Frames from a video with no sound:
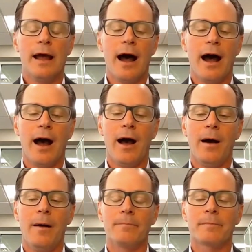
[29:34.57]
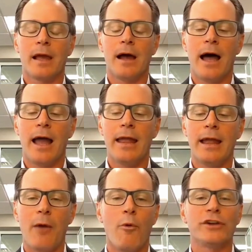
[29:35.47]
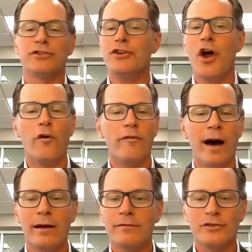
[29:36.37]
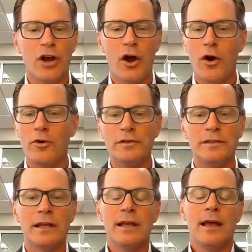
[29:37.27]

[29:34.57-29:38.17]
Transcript: I watch Nova shows.